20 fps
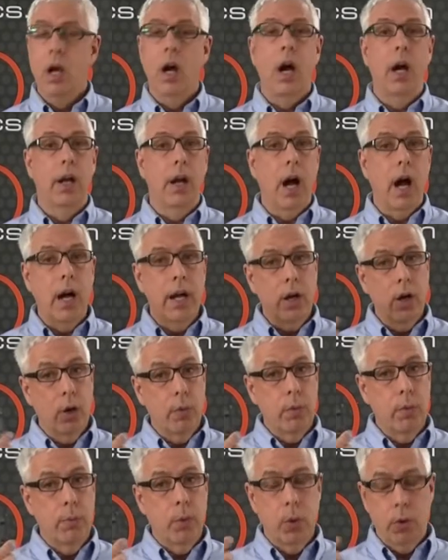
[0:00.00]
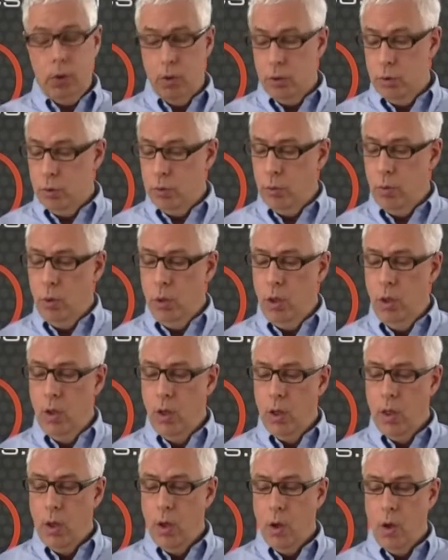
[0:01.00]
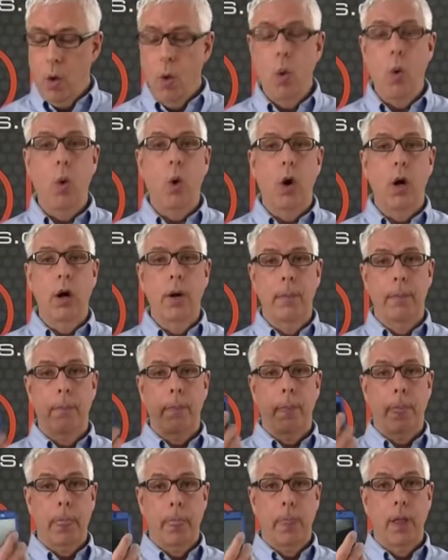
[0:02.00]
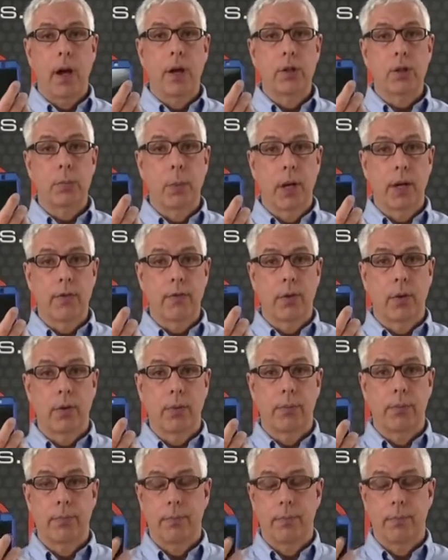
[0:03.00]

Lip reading: an IR remote control, or a smartphone.